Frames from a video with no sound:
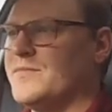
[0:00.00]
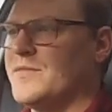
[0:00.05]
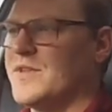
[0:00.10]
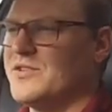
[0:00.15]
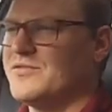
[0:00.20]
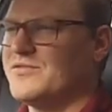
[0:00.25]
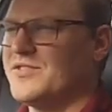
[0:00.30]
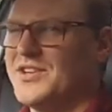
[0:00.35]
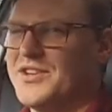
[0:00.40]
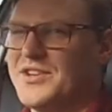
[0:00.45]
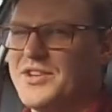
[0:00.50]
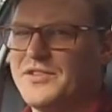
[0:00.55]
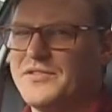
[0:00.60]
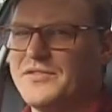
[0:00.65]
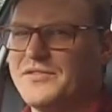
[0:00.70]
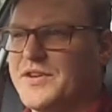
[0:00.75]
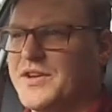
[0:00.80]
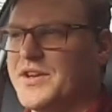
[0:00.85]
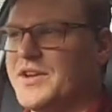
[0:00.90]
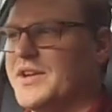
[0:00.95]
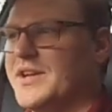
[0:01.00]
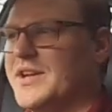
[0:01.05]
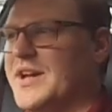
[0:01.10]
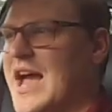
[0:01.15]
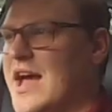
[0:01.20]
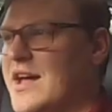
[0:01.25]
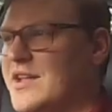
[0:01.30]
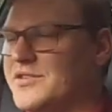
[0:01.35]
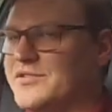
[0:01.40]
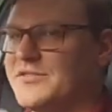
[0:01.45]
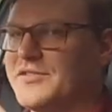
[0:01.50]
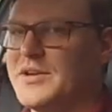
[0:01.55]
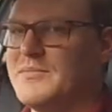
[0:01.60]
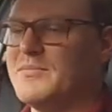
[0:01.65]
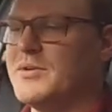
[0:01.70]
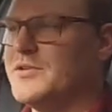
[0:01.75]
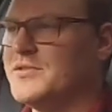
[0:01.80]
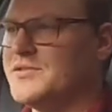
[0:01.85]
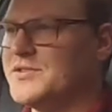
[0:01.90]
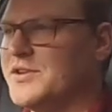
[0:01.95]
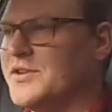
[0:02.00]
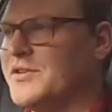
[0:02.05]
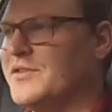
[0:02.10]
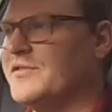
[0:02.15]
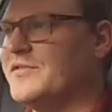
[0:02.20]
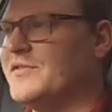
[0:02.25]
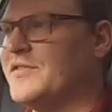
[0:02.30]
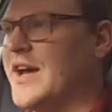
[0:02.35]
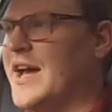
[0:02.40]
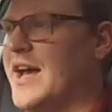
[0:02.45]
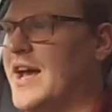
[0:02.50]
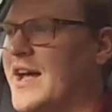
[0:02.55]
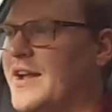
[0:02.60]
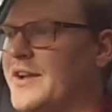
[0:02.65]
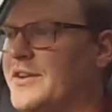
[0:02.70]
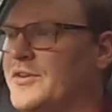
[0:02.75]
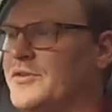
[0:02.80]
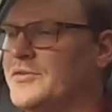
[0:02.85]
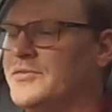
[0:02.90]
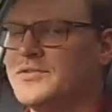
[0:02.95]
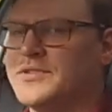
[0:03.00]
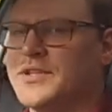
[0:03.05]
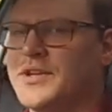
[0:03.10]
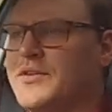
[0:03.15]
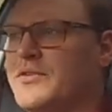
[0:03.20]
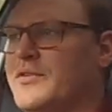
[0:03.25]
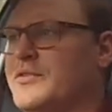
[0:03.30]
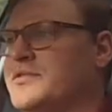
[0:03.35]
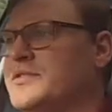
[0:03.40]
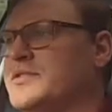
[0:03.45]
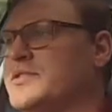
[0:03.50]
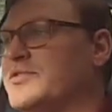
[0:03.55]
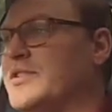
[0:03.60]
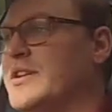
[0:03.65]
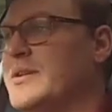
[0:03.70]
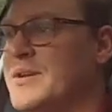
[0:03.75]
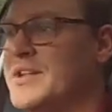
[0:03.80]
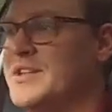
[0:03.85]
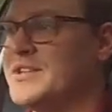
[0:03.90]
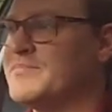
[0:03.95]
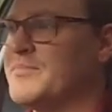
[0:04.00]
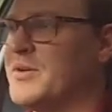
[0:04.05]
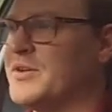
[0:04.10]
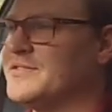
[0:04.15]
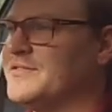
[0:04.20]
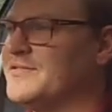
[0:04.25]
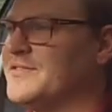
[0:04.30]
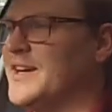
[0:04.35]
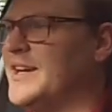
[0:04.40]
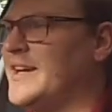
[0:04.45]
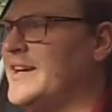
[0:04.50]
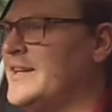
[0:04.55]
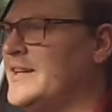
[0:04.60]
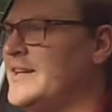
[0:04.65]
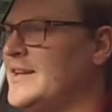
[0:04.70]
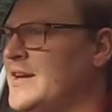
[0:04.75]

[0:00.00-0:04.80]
is really good for your hands-free Bluetooth and also streaming Spotify.